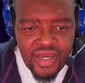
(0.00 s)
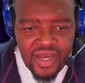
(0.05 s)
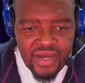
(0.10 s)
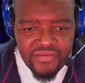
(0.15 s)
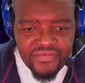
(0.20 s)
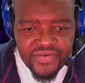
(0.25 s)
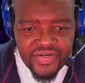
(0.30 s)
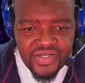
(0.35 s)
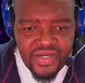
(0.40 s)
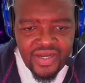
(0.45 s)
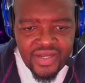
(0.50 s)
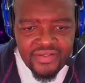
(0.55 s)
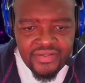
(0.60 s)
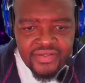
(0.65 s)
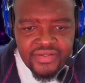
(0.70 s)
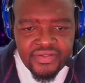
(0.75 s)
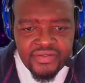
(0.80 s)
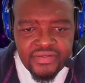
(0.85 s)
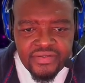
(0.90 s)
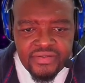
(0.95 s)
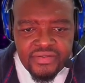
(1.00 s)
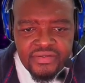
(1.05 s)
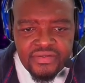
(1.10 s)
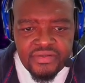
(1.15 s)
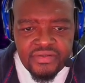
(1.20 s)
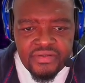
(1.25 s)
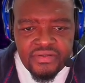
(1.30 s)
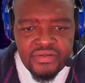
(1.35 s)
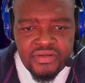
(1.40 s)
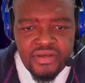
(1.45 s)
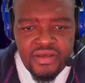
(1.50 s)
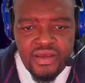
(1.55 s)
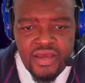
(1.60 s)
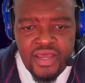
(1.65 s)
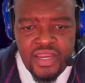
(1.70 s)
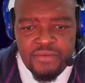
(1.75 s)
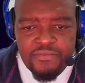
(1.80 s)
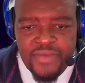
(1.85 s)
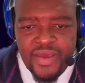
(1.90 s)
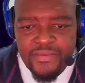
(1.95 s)
Afrikaans,
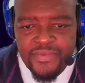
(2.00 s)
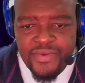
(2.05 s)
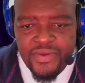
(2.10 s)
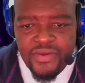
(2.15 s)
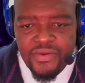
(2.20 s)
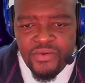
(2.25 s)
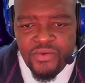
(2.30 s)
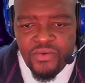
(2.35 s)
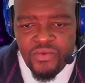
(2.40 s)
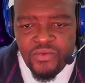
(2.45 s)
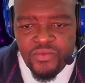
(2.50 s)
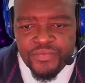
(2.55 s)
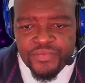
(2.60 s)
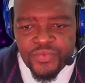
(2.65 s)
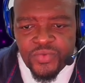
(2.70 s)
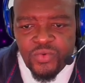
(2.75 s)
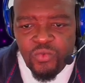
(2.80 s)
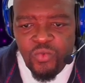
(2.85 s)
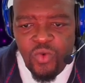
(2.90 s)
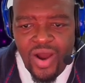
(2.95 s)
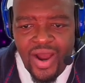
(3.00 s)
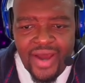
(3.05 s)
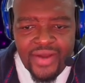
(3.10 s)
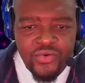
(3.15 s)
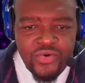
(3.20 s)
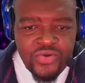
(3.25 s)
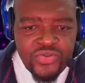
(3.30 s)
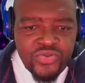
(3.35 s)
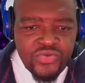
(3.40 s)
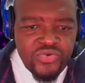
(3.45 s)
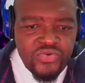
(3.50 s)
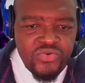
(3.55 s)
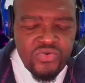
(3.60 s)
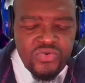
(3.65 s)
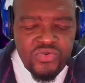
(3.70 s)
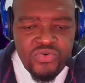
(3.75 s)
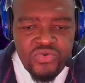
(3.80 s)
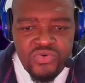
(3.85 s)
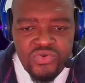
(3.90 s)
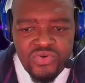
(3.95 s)
and maybe one or
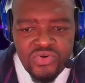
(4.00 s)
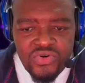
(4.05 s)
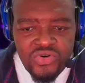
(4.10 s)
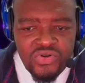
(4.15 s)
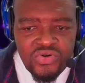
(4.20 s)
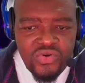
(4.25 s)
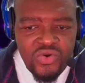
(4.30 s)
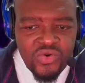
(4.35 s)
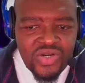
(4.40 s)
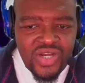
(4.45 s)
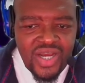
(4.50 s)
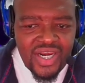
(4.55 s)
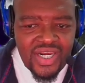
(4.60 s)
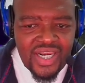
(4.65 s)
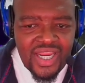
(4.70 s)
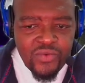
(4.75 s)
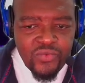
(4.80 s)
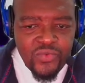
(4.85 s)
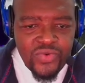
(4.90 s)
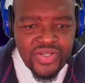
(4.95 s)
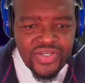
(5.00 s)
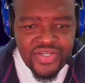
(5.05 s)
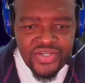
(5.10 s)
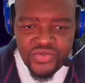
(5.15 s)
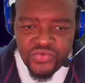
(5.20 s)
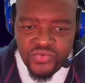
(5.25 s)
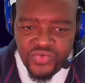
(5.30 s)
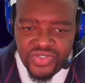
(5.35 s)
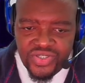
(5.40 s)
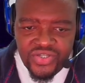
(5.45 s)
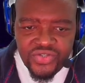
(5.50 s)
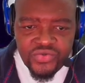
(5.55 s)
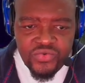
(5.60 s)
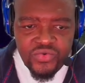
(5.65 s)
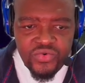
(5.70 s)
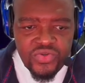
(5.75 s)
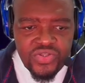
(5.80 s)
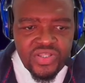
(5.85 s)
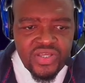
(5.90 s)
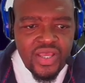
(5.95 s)
two local languages, which is
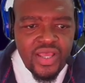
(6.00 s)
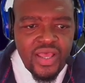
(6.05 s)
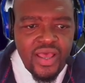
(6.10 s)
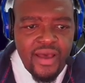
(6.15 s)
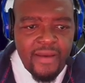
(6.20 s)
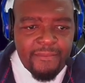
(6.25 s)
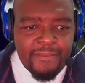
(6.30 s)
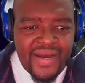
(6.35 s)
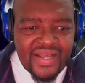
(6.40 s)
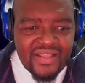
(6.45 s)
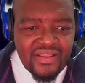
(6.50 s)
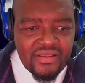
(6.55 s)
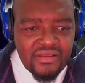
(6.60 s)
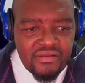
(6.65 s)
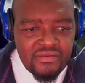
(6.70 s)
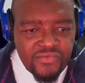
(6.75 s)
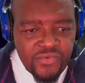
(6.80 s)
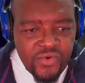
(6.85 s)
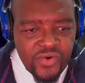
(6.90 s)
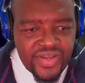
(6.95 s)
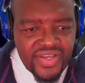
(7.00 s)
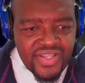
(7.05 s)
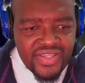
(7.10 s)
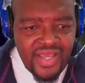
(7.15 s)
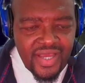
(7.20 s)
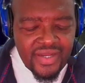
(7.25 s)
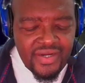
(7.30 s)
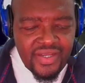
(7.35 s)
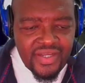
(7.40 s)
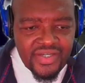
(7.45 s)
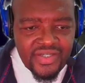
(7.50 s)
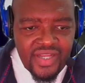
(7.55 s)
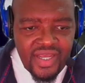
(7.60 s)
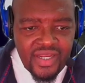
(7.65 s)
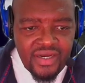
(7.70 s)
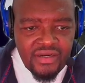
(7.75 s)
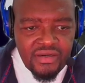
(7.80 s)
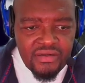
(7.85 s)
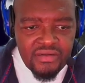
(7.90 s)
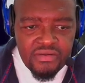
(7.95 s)
good. But for
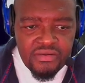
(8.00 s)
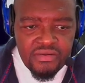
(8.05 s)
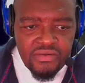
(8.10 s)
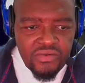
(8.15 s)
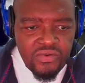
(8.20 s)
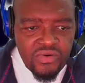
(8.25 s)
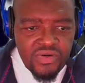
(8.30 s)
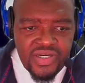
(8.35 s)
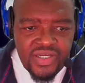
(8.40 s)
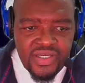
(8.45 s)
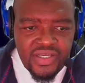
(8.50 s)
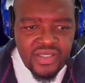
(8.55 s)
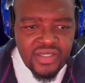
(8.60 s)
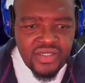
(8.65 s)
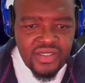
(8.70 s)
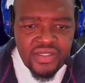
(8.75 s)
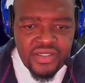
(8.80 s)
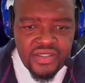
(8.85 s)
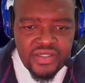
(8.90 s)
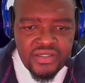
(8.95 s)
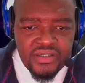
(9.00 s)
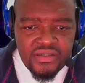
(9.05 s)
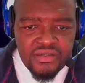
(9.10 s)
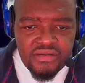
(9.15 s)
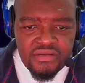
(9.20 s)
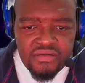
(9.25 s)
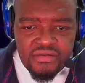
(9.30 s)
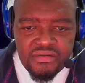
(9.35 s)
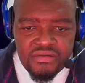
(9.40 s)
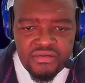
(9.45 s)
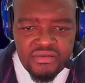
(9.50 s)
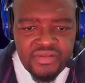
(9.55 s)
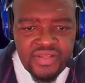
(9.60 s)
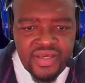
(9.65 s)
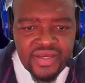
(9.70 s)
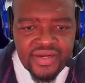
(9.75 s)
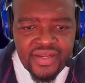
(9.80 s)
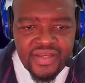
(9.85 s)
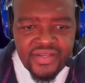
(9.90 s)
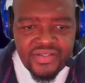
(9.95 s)
international, only English.
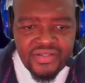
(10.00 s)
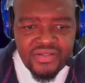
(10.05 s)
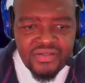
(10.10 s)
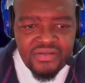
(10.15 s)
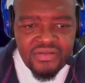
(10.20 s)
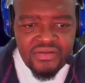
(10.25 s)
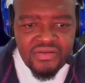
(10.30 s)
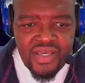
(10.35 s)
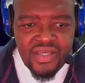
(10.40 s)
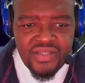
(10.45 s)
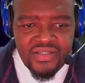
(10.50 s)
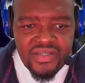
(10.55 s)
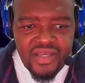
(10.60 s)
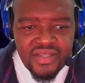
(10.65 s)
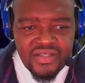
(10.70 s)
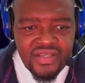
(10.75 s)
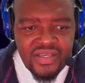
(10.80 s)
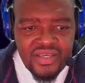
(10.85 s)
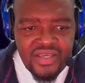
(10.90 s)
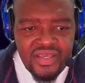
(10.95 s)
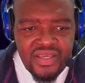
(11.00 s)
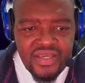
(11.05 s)
The rest, you can just say